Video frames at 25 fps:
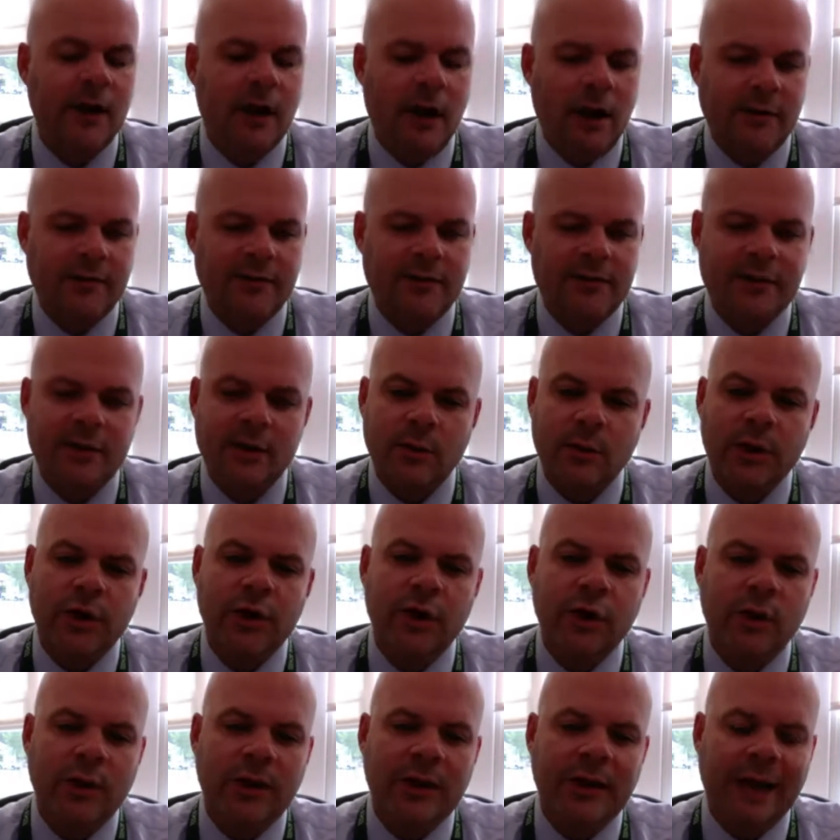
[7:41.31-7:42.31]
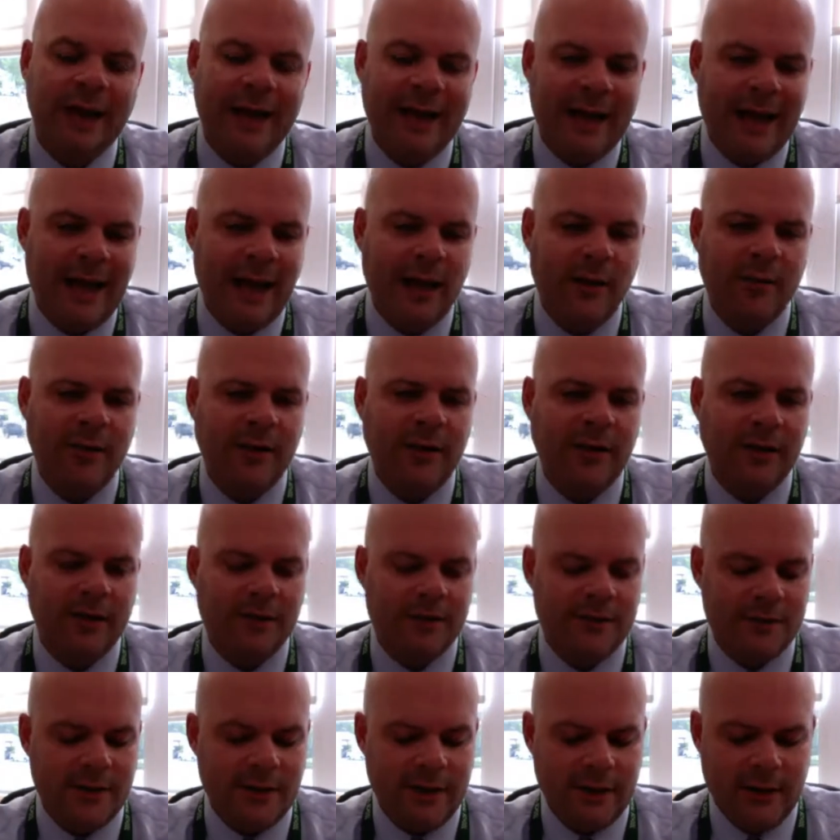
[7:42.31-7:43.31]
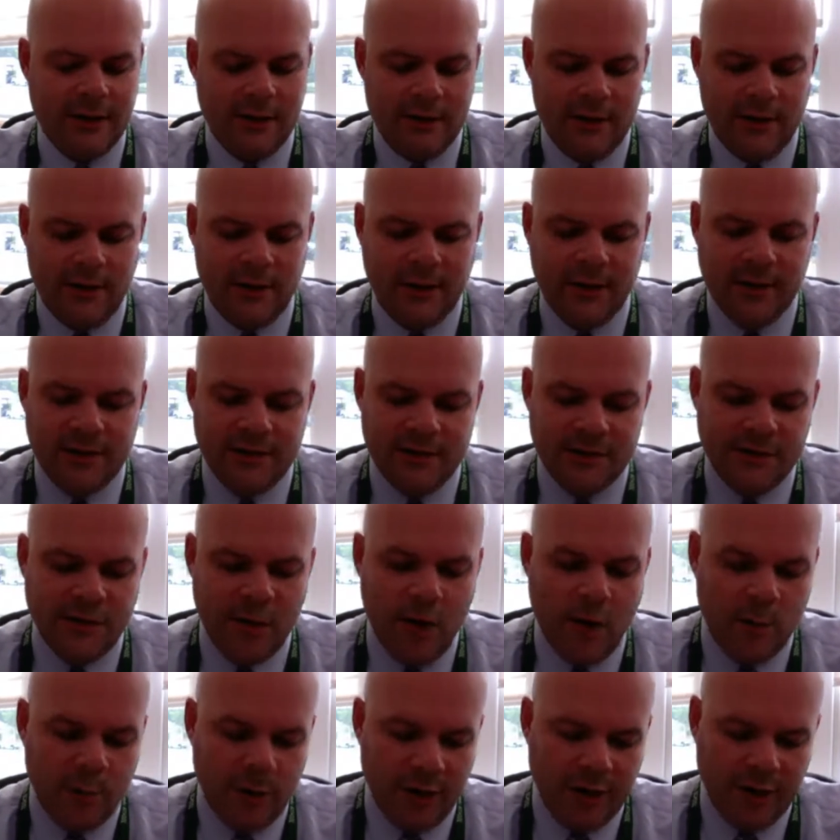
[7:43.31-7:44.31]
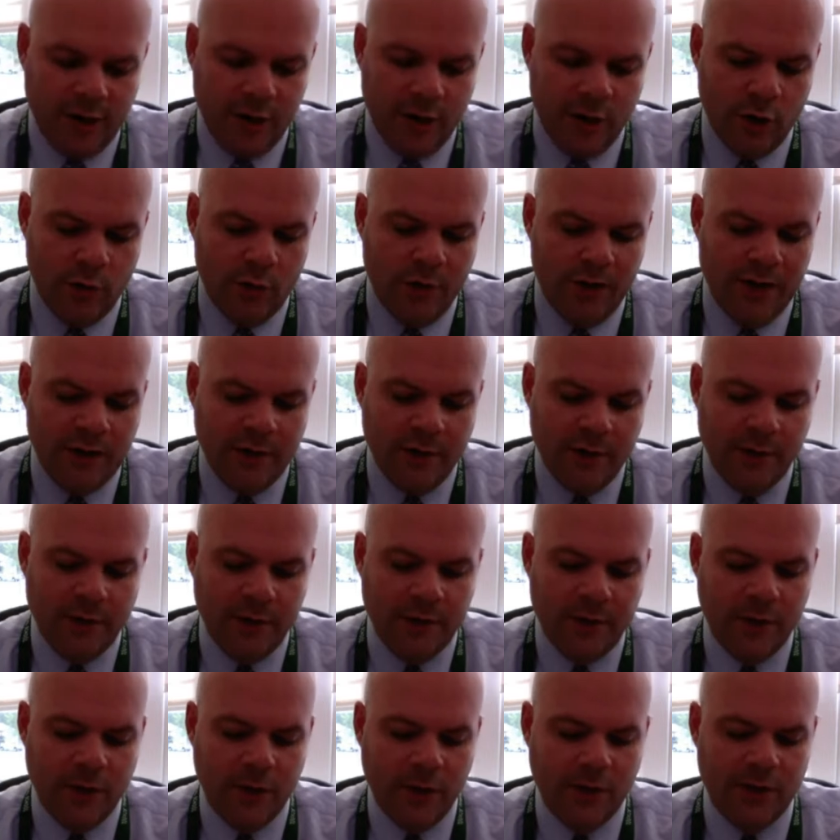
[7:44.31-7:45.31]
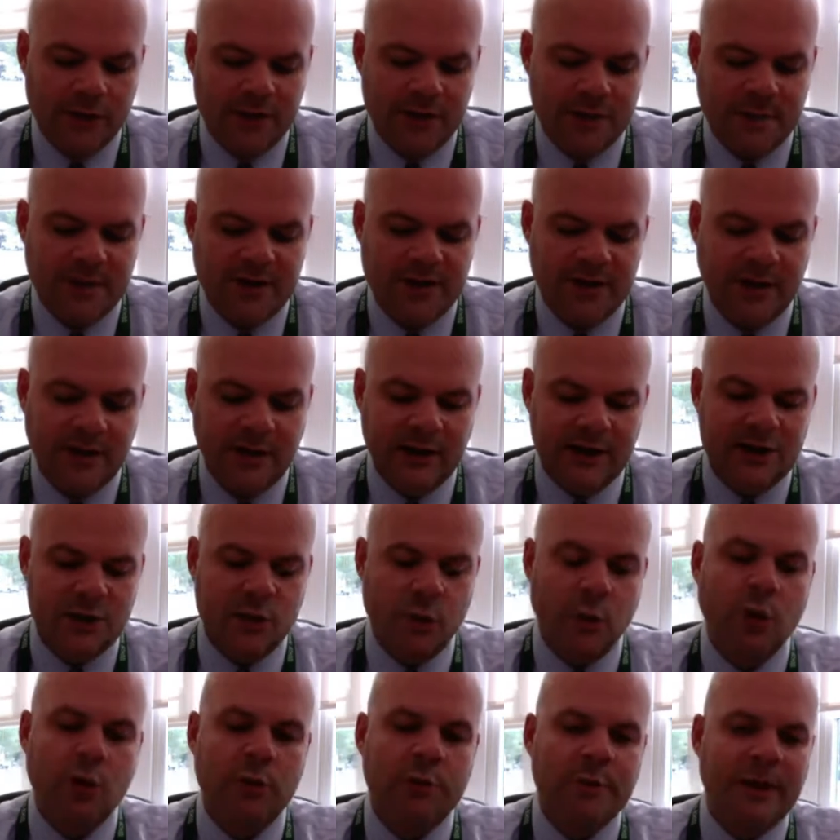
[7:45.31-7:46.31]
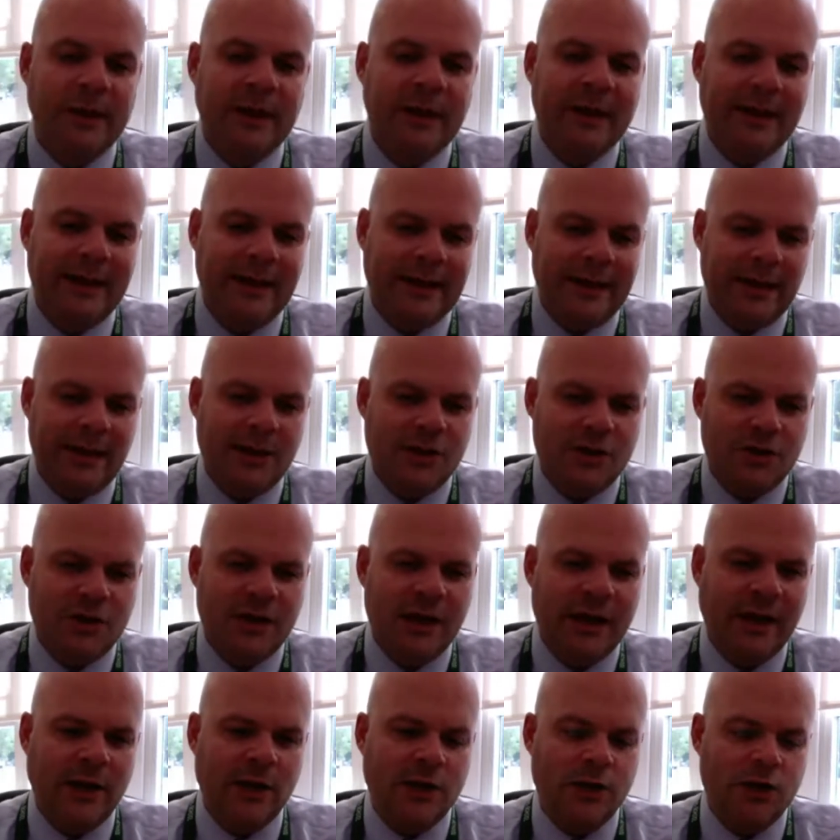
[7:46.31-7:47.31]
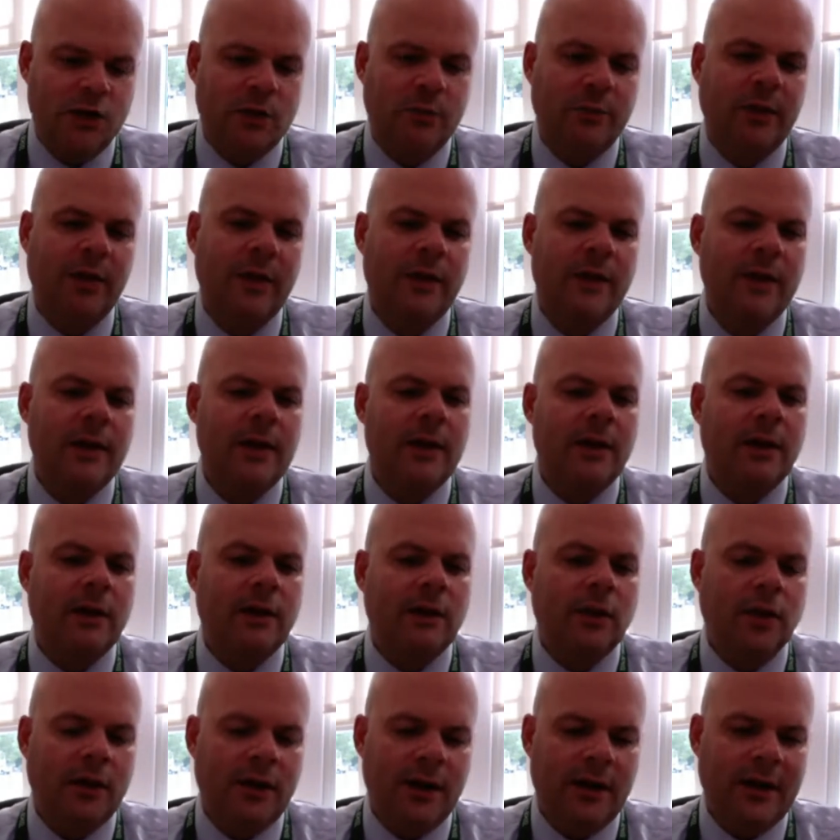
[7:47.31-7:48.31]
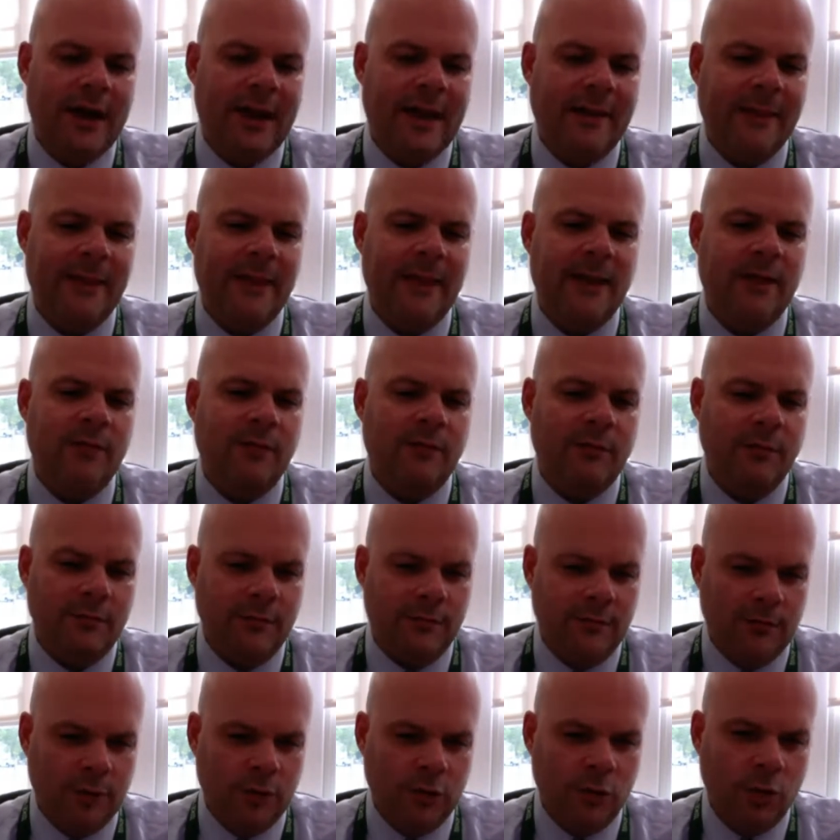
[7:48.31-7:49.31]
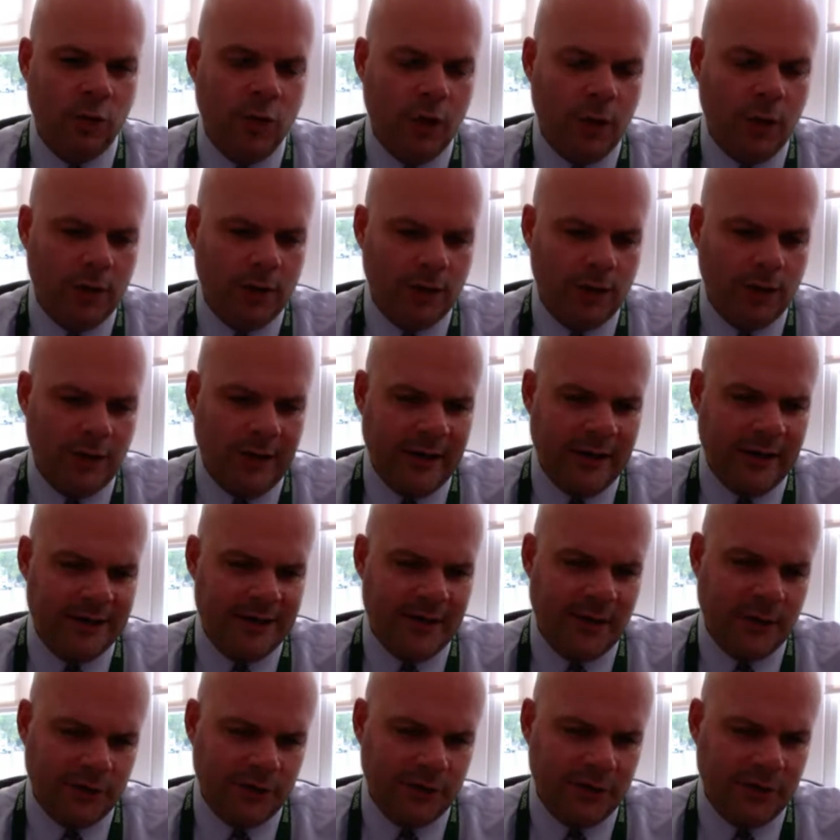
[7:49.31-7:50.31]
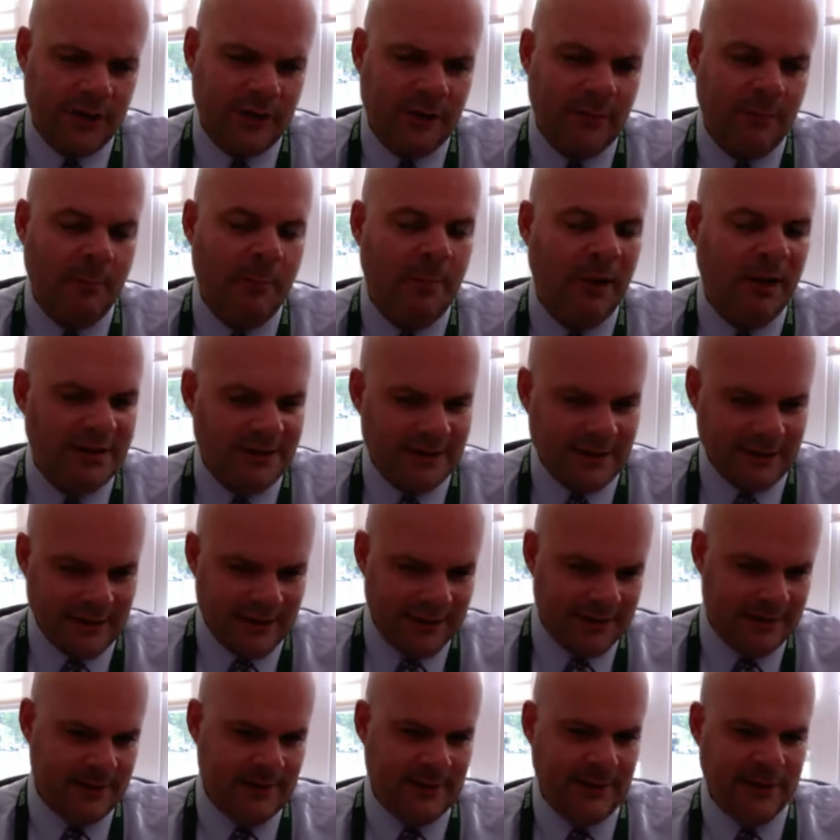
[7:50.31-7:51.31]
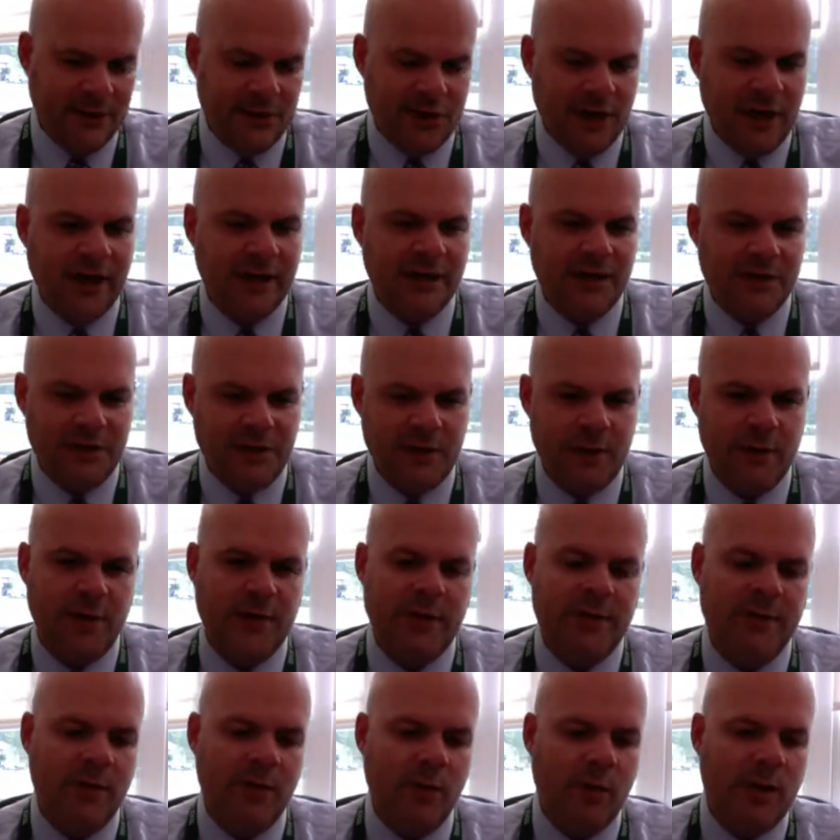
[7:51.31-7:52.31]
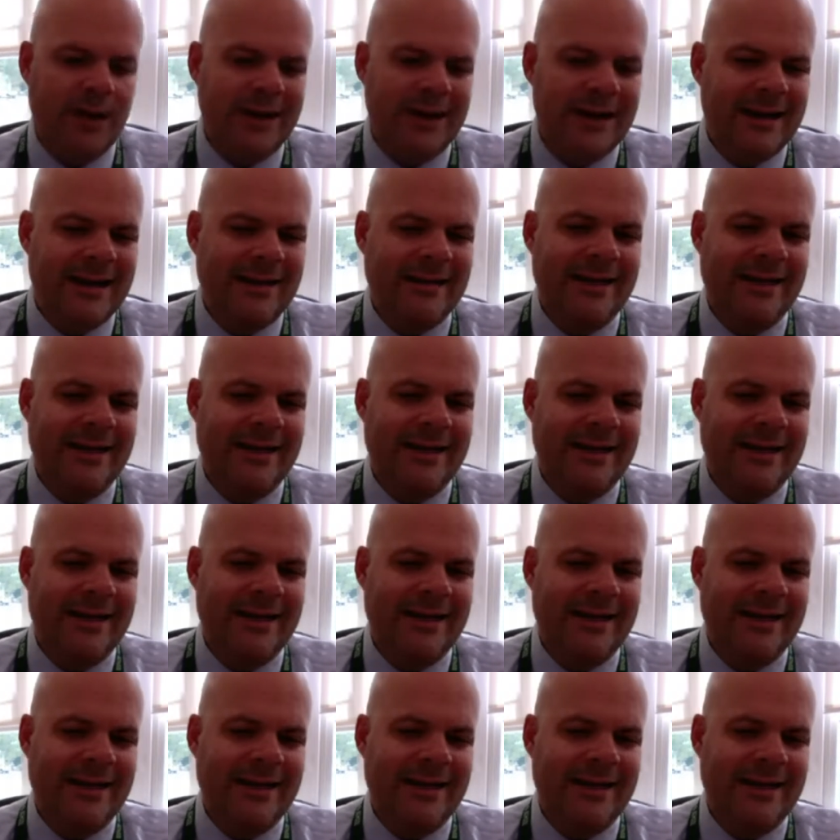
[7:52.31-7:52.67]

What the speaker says: Obviously, we're doing that now because this is all brand new. But your dismissal list will be each day. You should be looking at the Google Excel sheet bus list that Charlie shared with everyone.